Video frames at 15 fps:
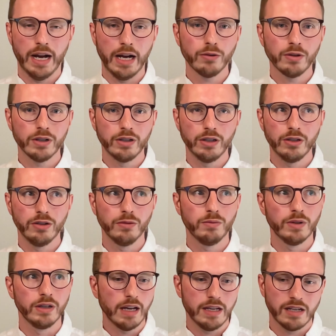how can
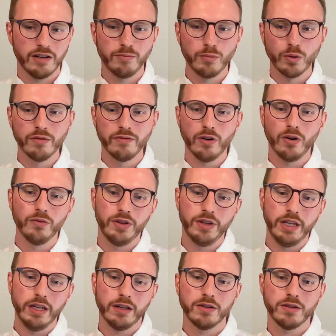you get yourself more involved in
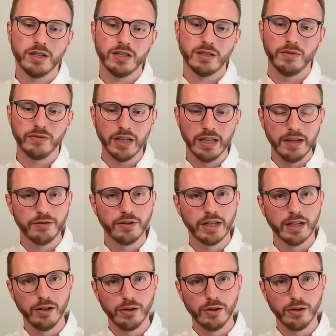the ecosystem of delivery